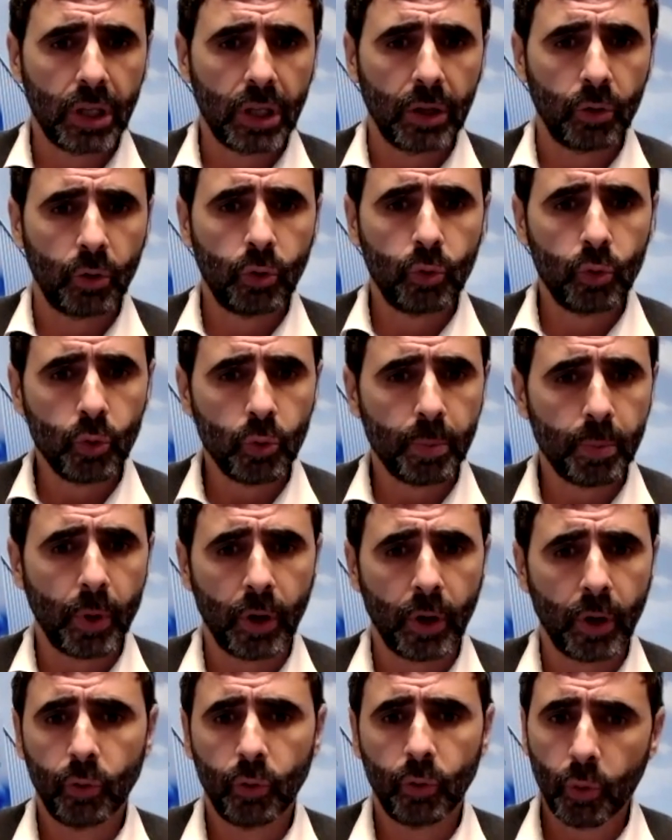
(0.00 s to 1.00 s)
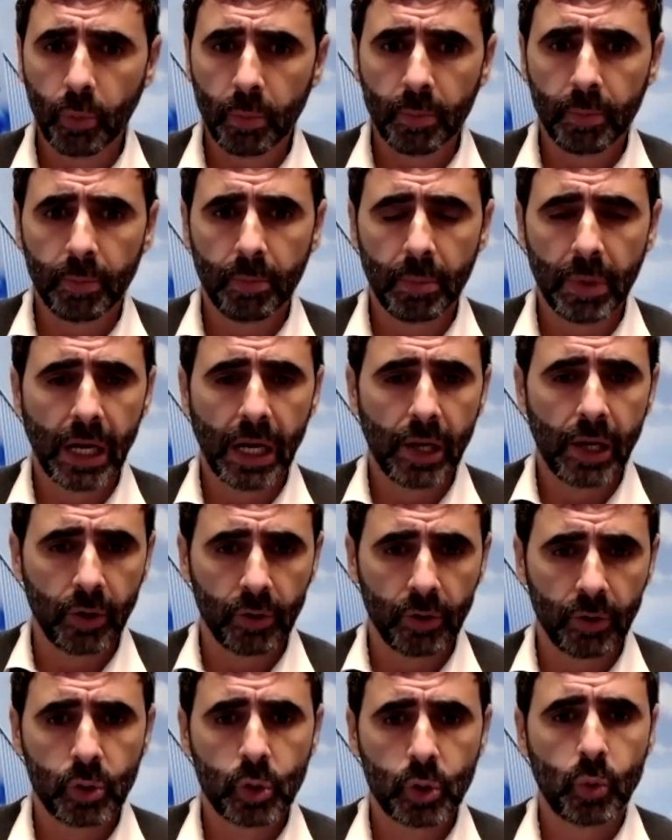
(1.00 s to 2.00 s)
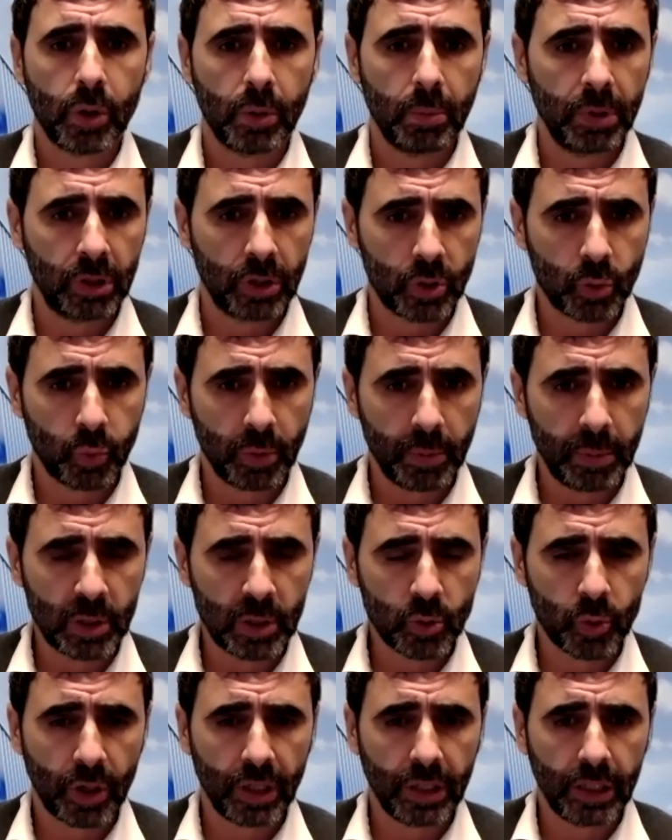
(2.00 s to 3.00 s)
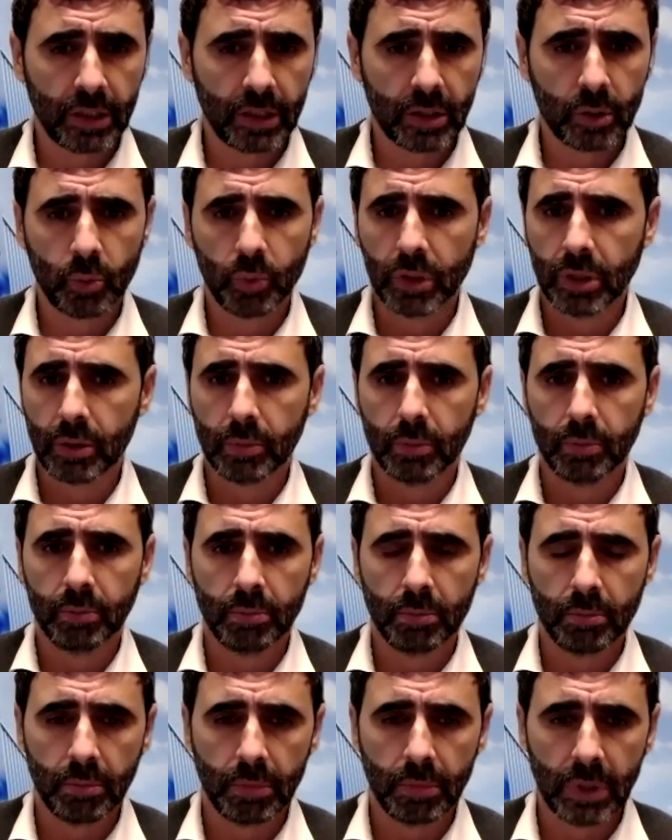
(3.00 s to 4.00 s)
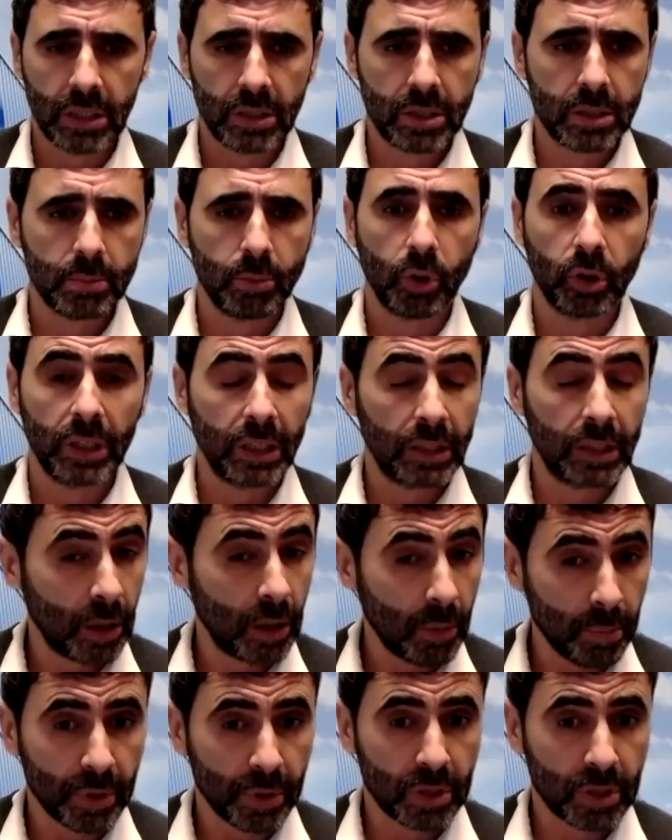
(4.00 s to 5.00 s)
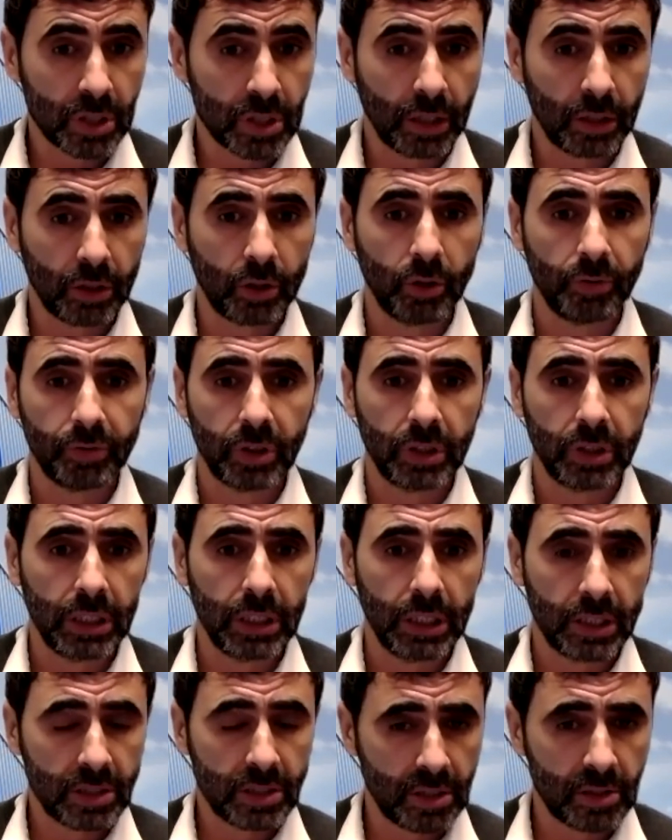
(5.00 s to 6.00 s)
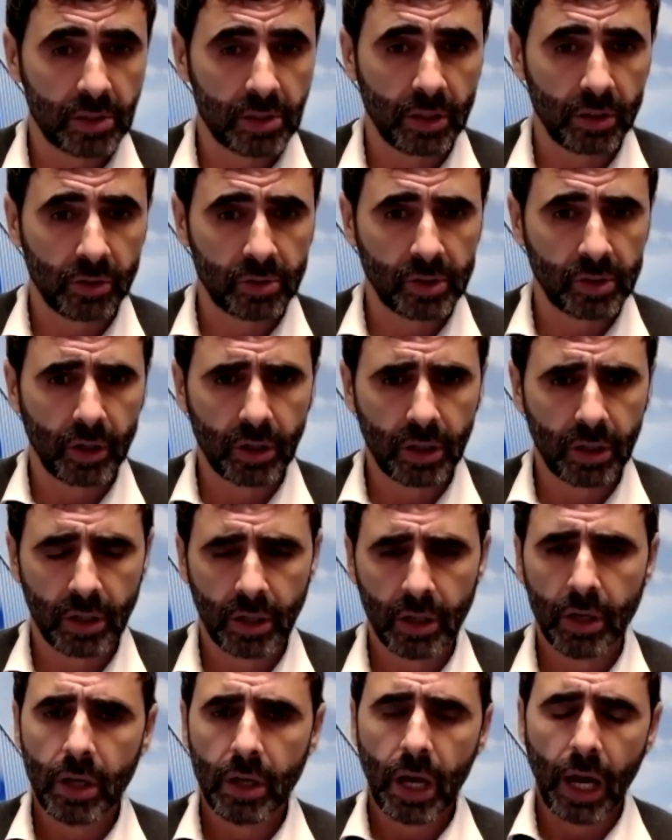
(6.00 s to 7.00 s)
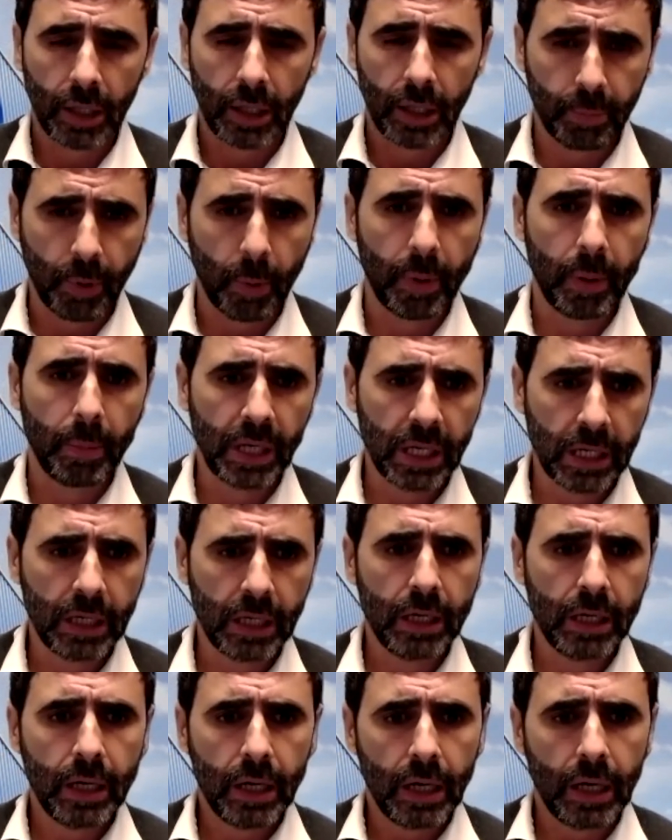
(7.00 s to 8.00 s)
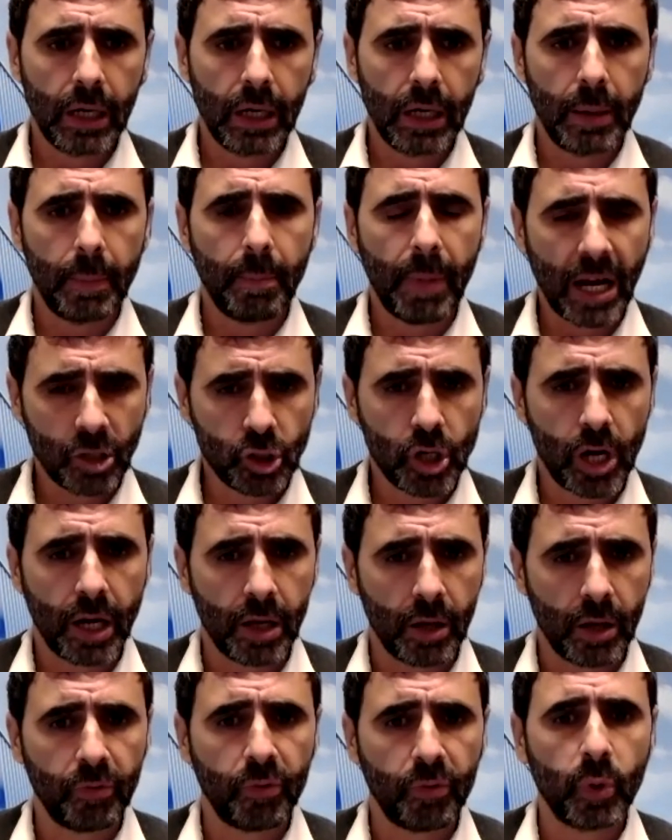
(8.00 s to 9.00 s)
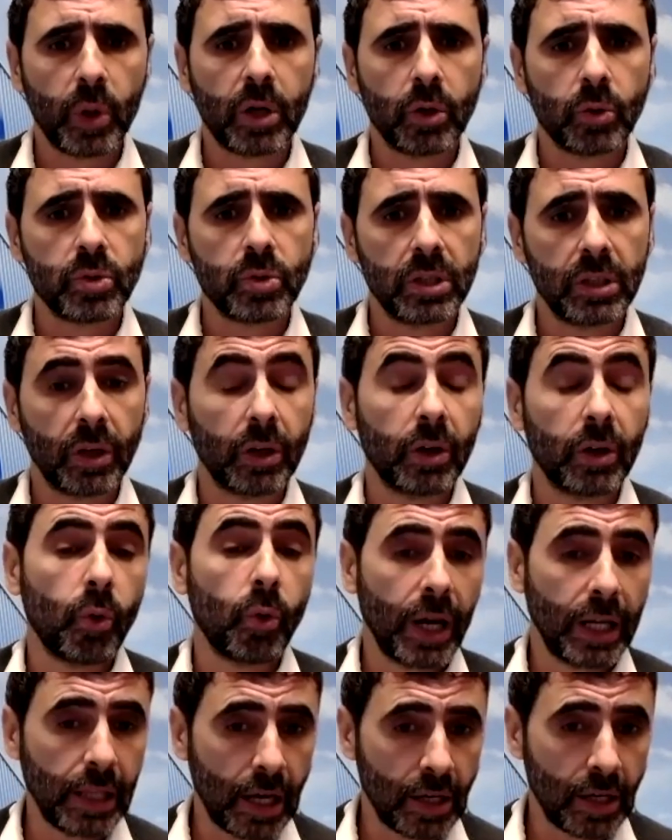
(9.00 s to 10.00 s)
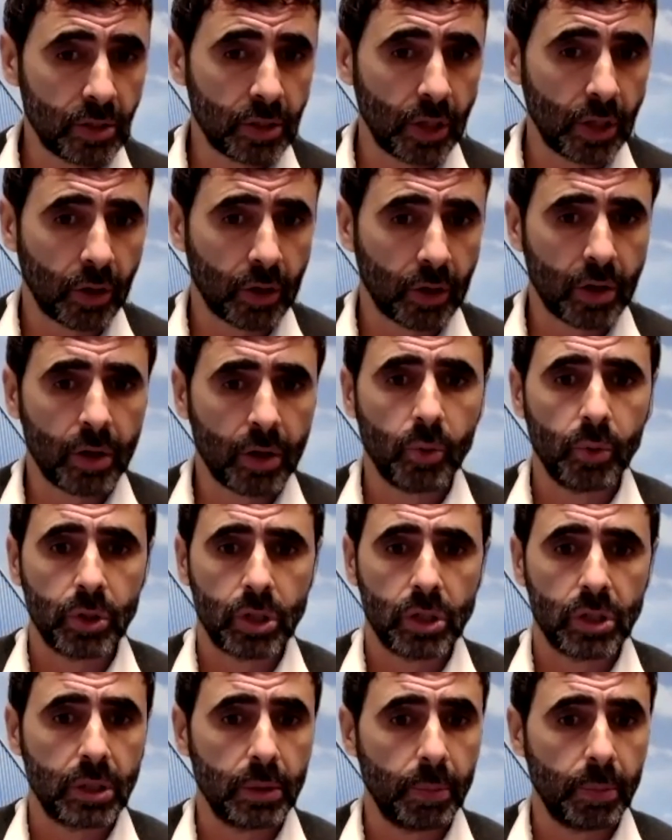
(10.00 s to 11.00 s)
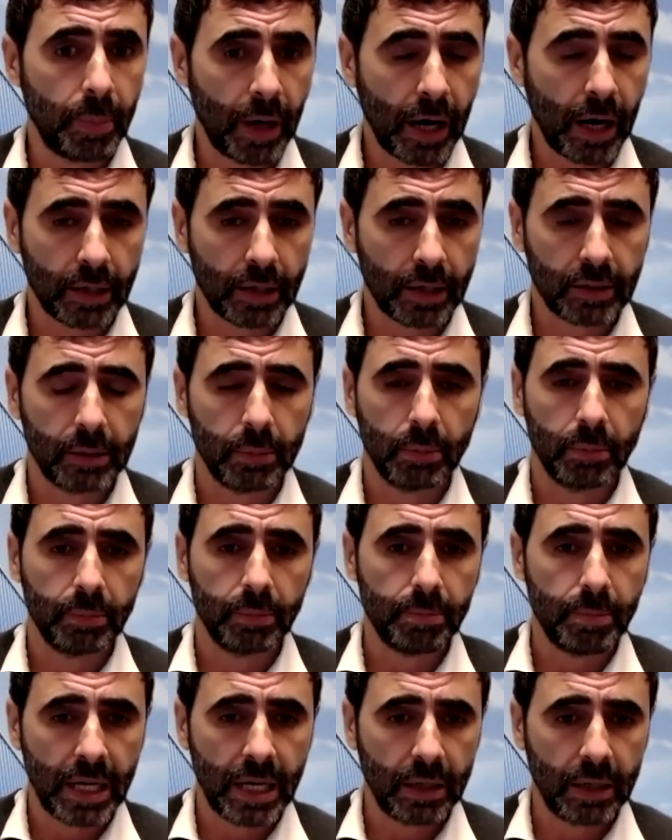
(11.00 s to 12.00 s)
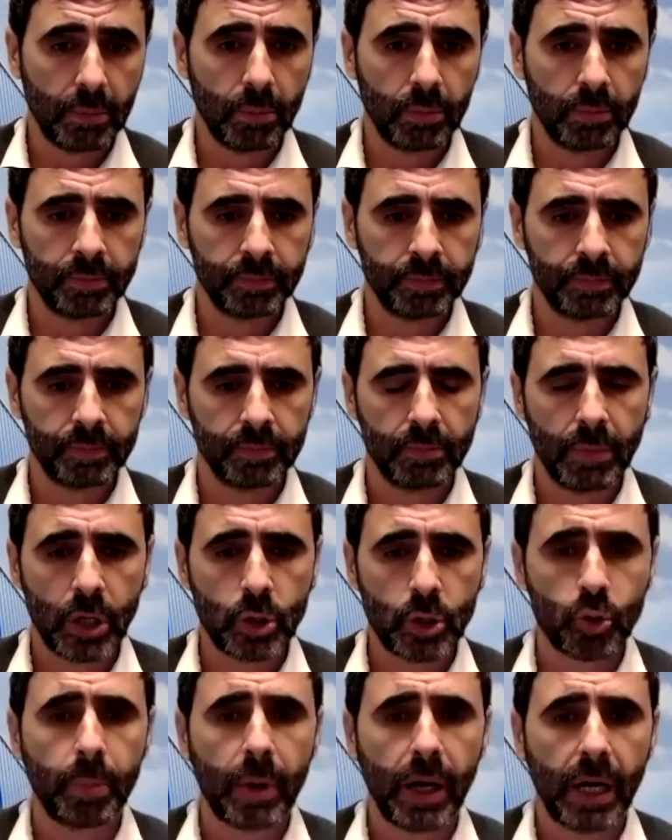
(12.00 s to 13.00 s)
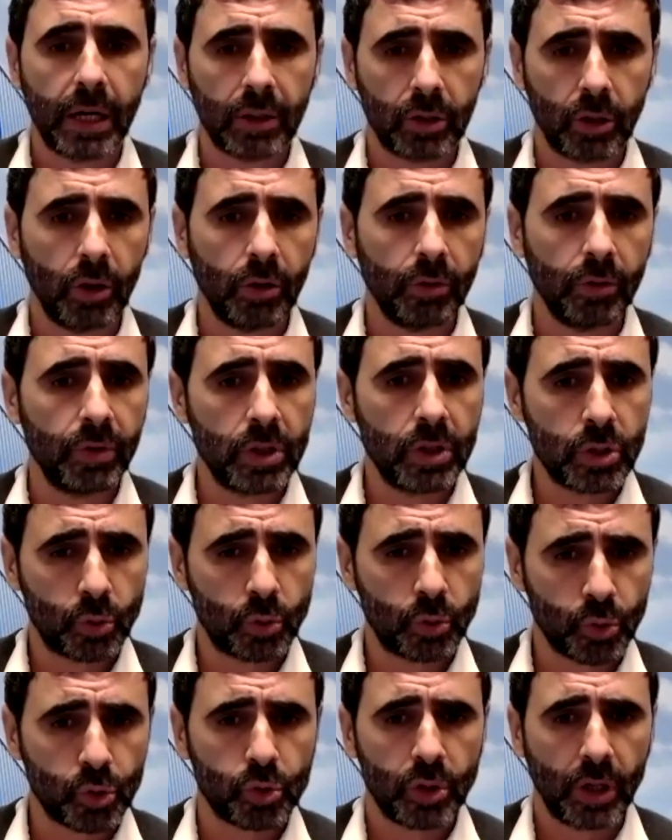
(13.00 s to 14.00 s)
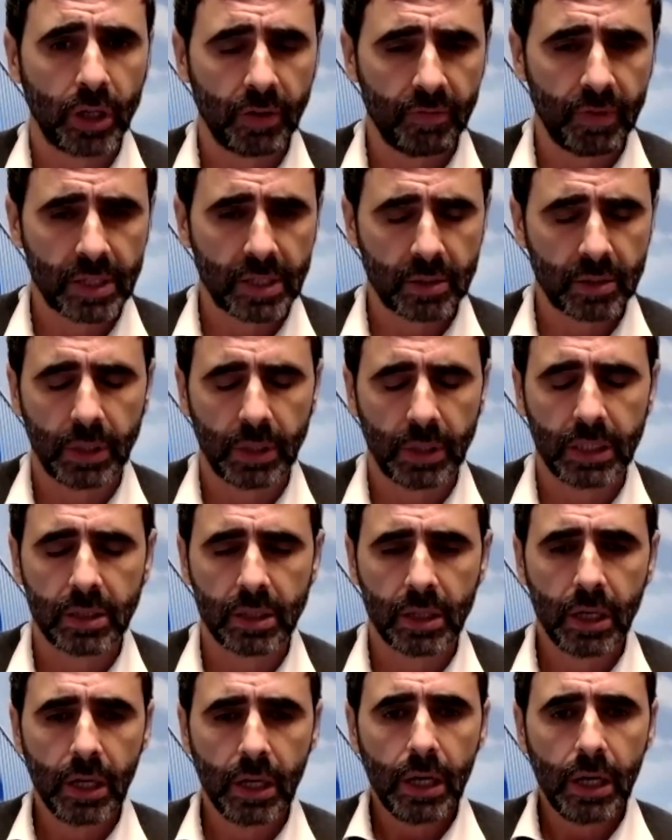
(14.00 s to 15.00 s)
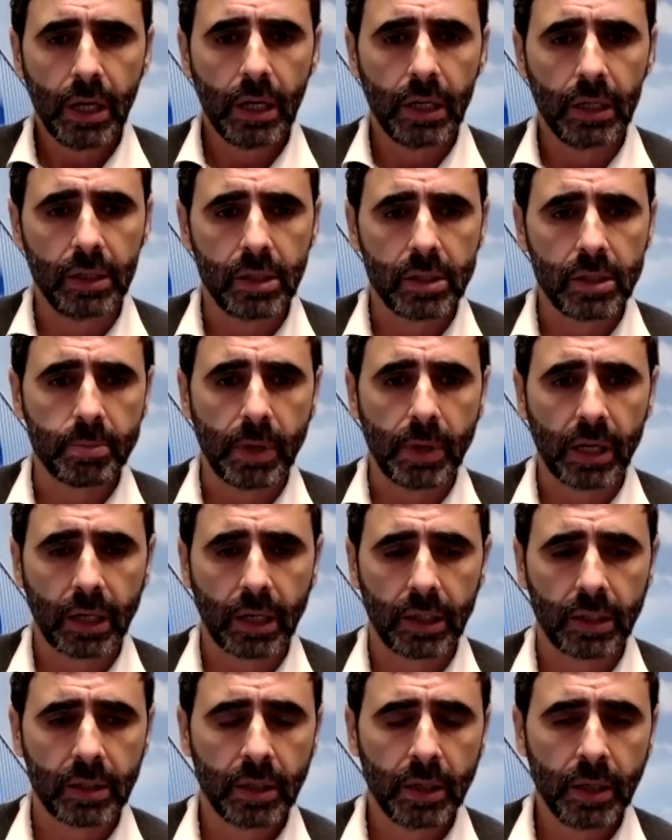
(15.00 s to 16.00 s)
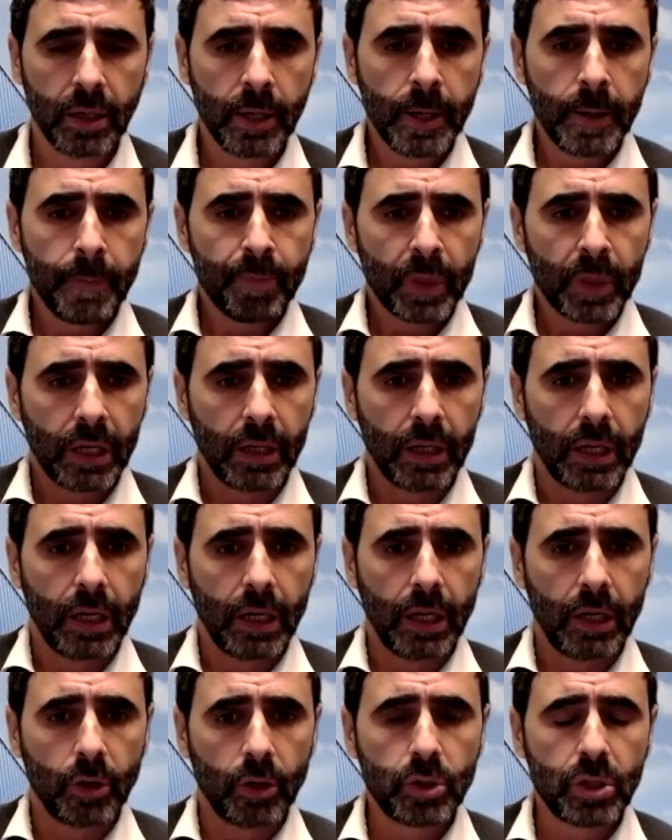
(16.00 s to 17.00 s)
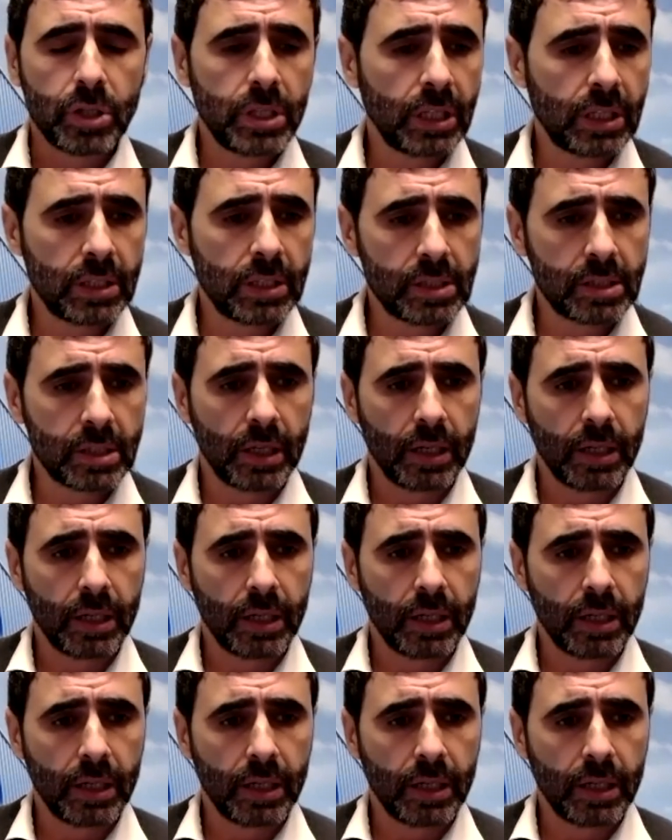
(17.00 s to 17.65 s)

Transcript: than 2.2 million square meters will be traded, which means more than 10% of the existing stock, and probably much higher if you consider grade A stock, which is the part, major part of institutional investment in this market. Logistics is